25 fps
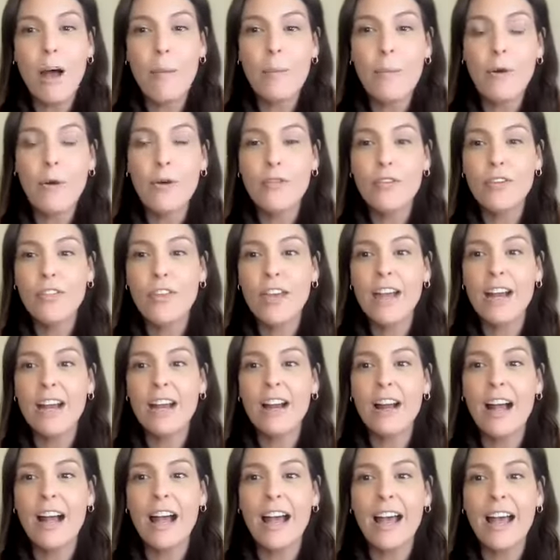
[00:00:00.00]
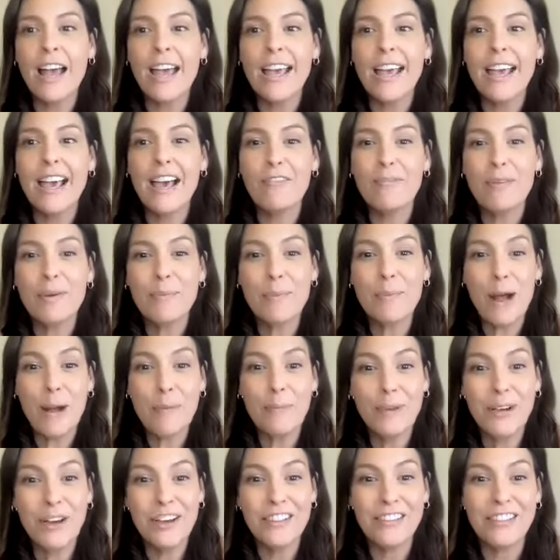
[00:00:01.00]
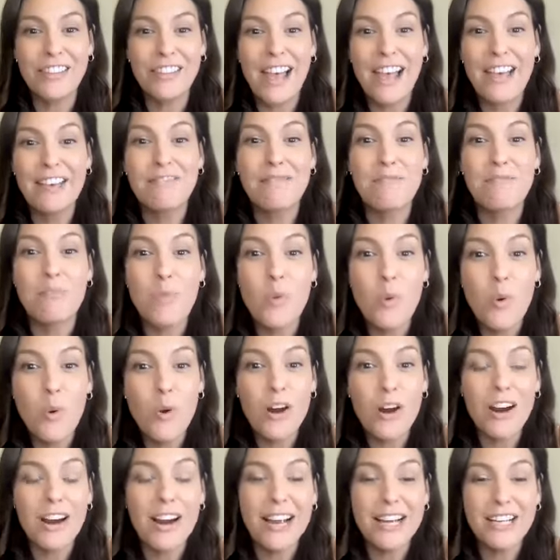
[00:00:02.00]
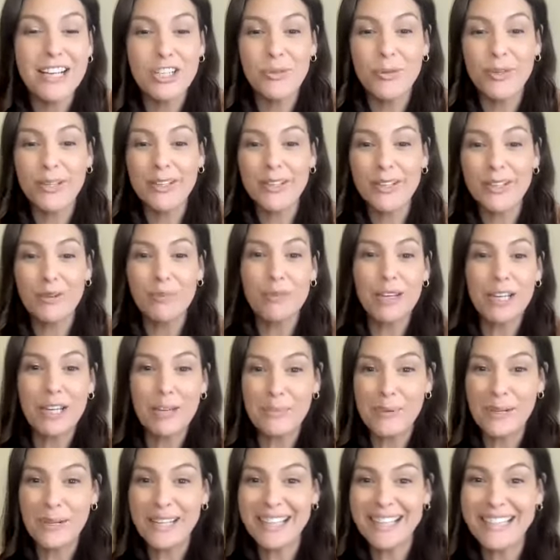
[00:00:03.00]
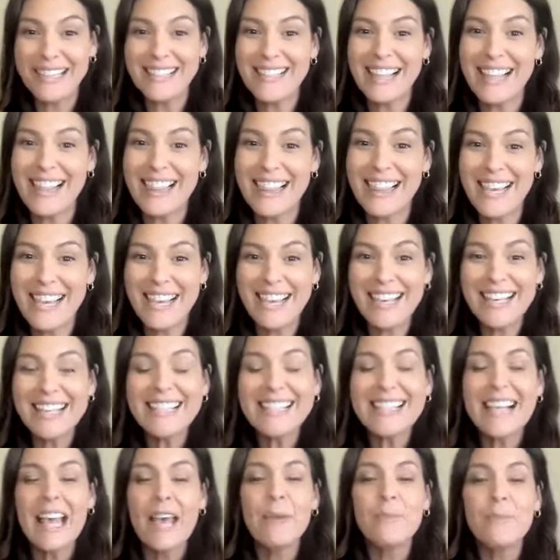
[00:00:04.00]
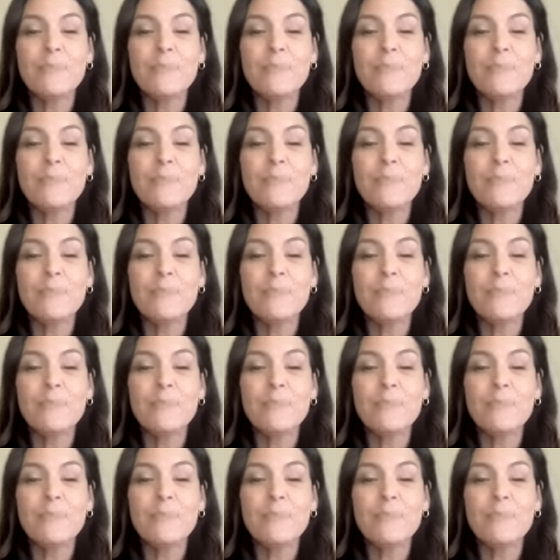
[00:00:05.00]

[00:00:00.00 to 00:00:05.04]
hop over there. I have been popping on live more and doing little mini readings and things.